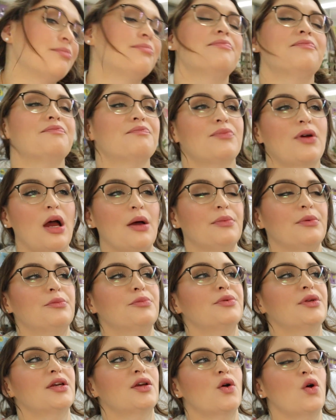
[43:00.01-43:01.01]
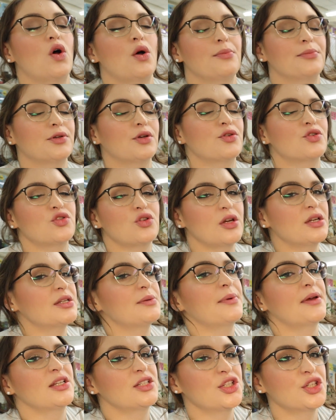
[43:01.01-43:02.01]
gonna probably go home and go straight to
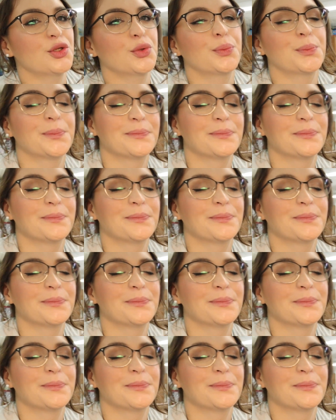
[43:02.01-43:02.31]
bed too.